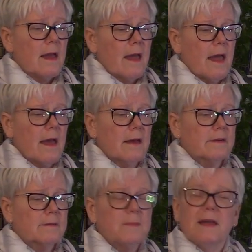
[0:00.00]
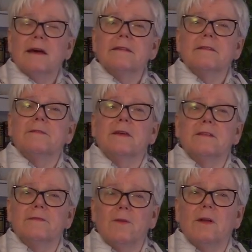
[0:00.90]
And because of
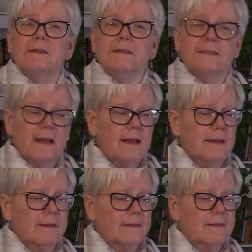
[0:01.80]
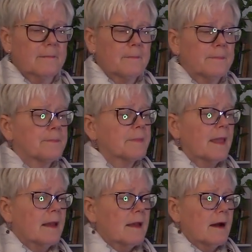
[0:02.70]
his faulty science,
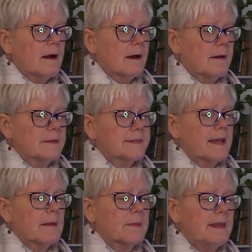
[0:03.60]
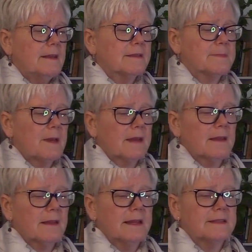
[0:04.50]
Sam Keen
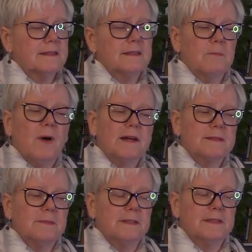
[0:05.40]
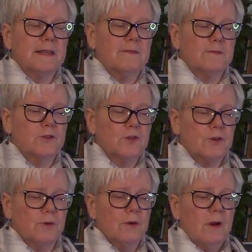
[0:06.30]
speculates it's impossible to say for
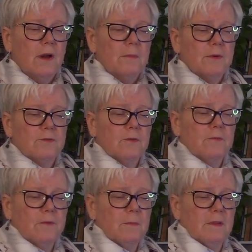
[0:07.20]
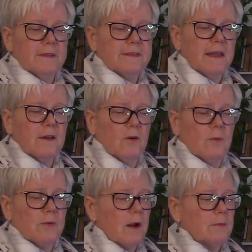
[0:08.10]
sure, but Trofim
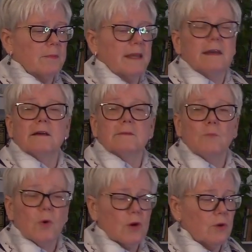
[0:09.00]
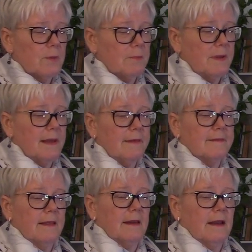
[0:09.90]
Lysenko probably killed more human
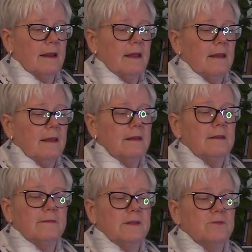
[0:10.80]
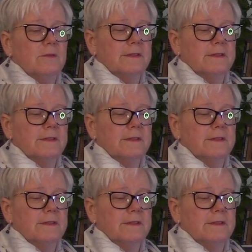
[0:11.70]
beings than any individual